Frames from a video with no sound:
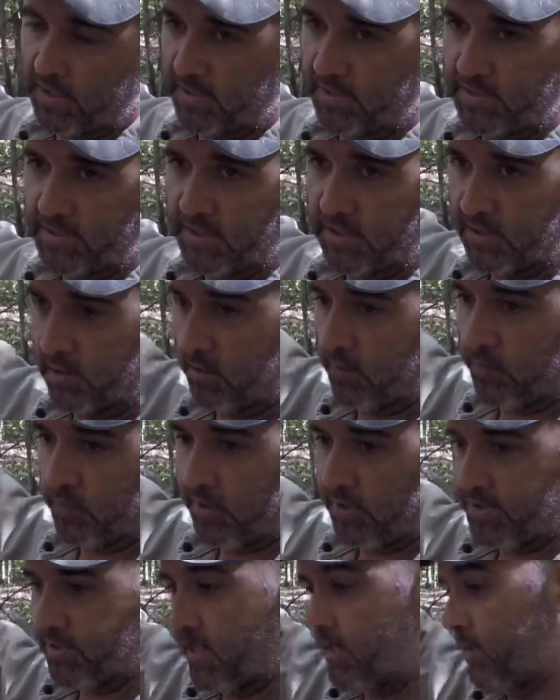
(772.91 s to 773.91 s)
600
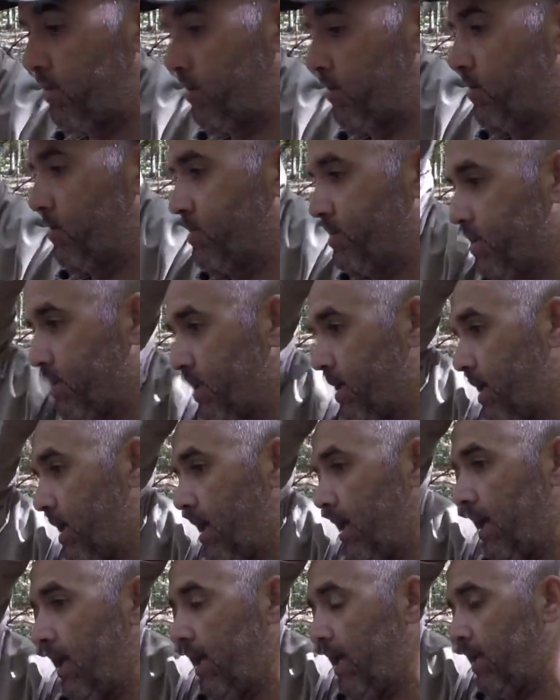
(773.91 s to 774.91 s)
plus acres,
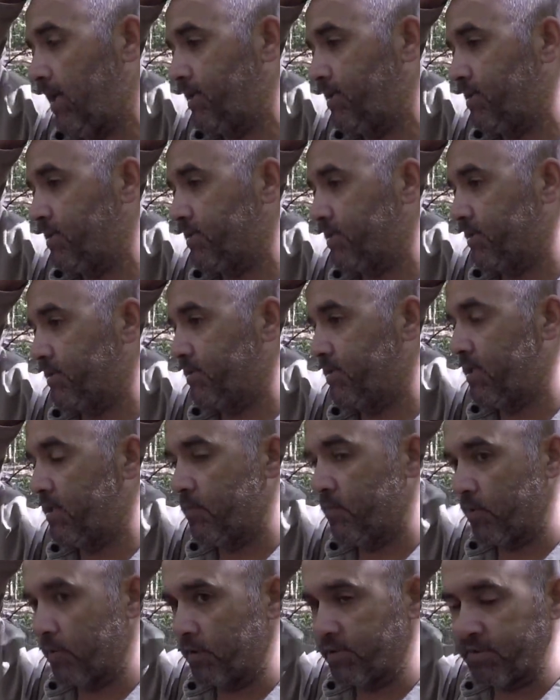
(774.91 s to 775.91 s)
and it's just a
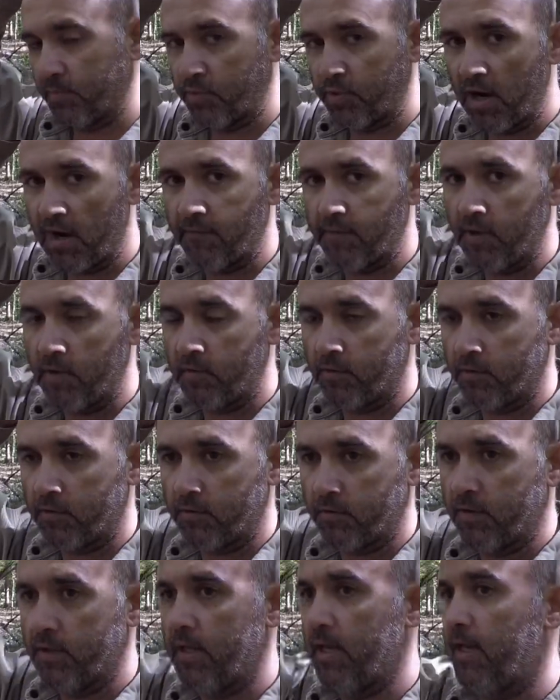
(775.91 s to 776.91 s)
timber. It's a private
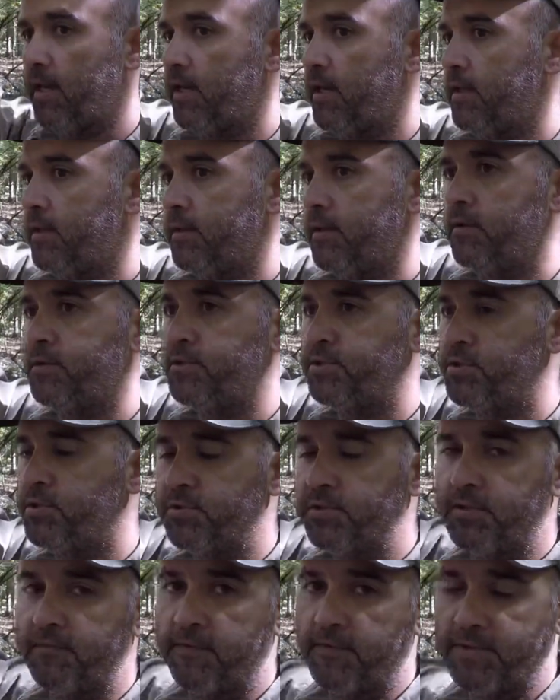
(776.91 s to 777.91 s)
owner, and they're just using
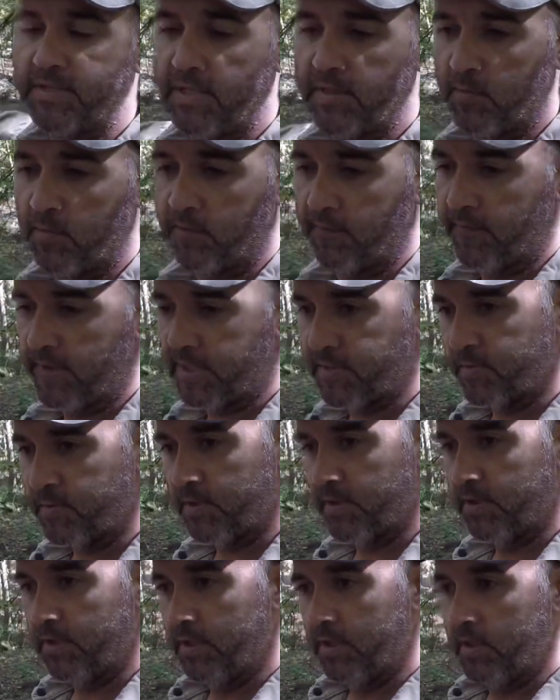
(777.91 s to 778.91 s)
it for timber investment,
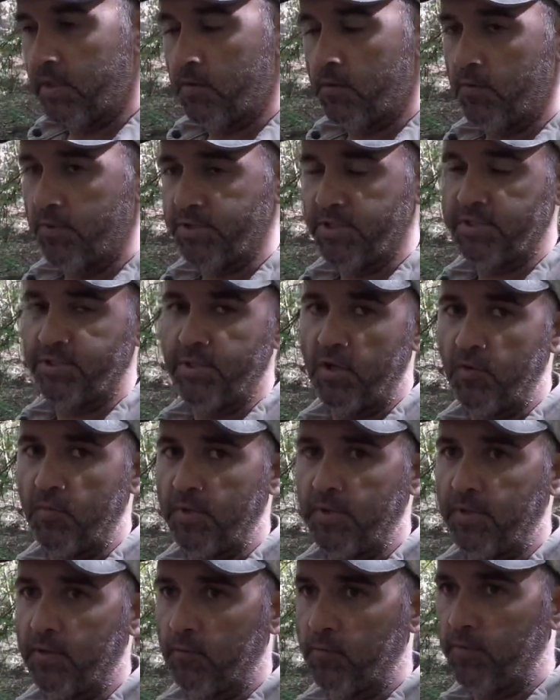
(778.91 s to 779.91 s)
which he told me
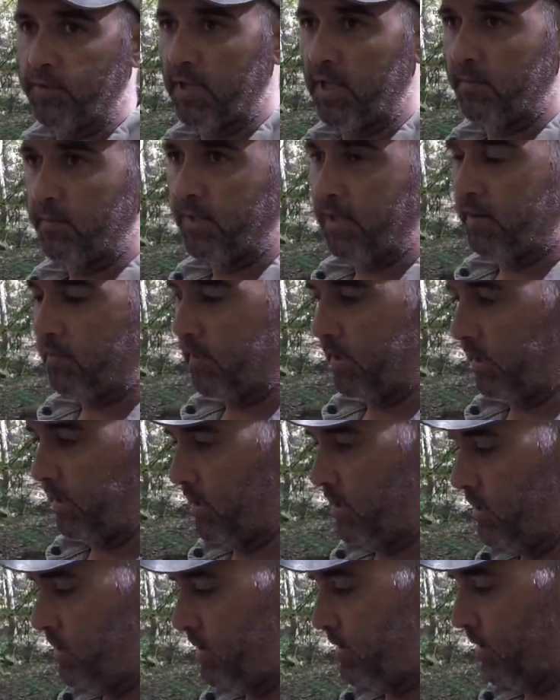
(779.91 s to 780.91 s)
there would not be anybody
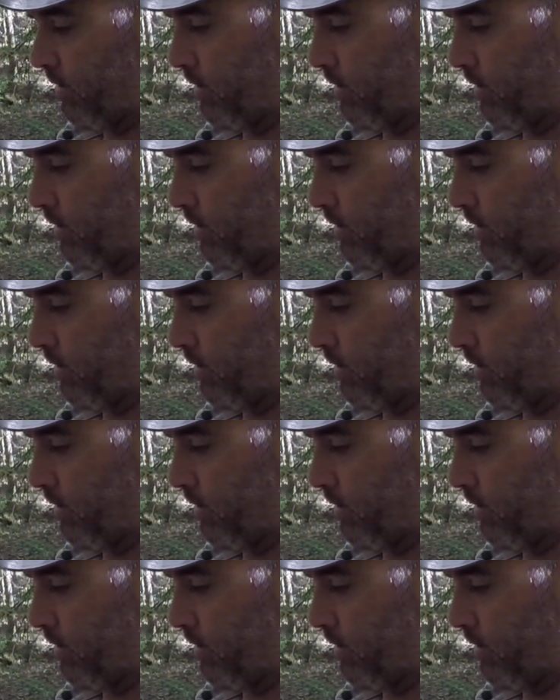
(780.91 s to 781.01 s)
hunting.